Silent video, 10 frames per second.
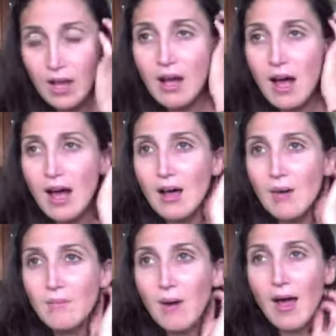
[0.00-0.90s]

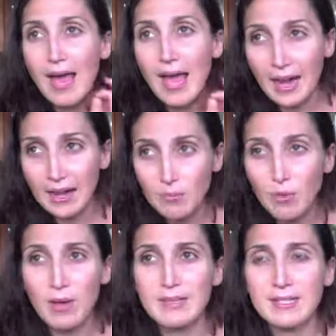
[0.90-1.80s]
I had an
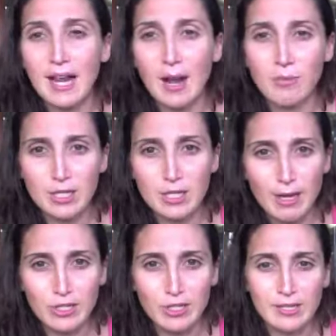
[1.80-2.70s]
appointment set up with a
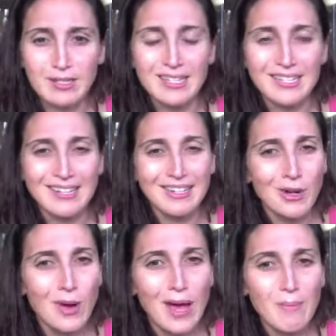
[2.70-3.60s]
specialist, and I said, you
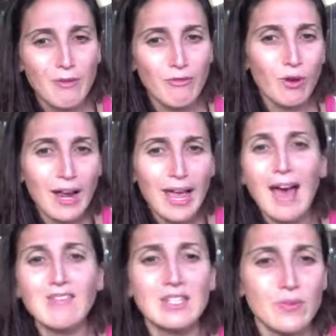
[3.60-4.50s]
know what, before I
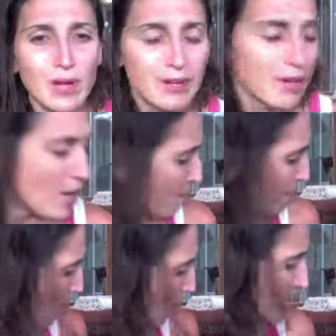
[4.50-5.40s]
have someone
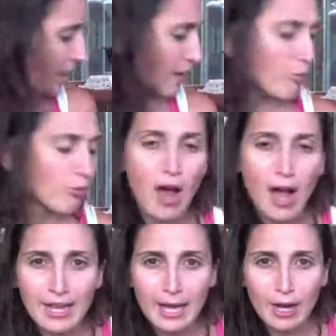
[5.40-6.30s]
poking and
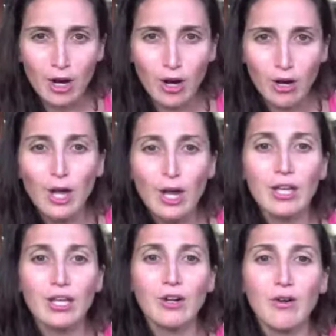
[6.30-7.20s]
prodding at her,
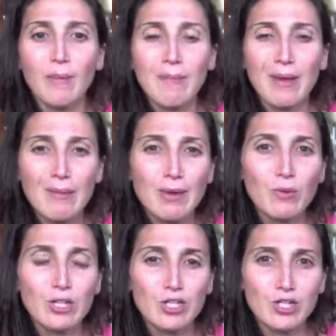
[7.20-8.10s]
you know what, maybe
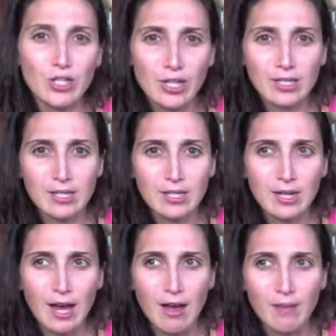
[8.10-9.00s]
we should just
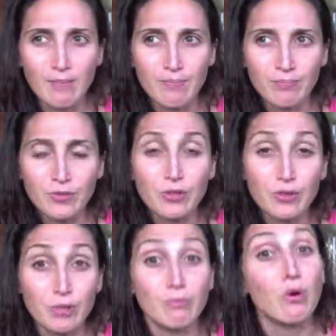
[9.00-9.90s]
do
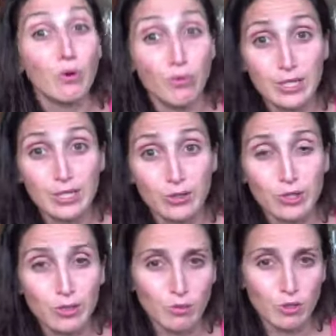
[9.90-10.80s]
some more research,
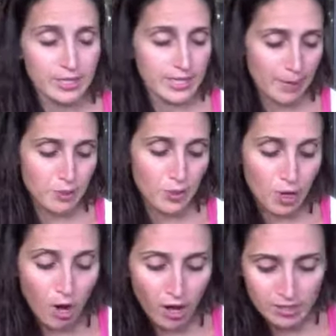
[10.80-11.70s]
some more in-depth. So I
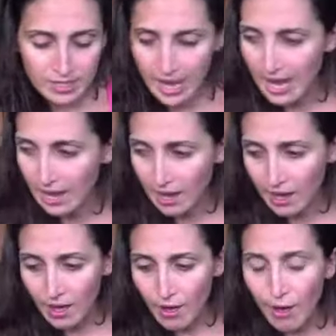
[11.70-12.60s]
called a
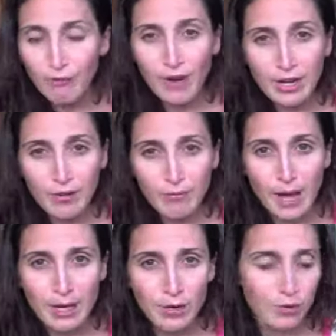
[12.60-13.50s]
friend of
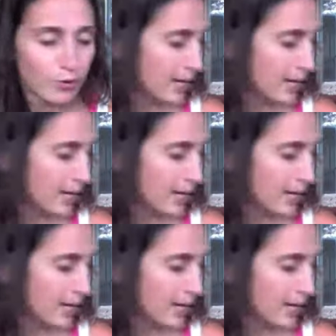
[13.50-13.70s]
mine who's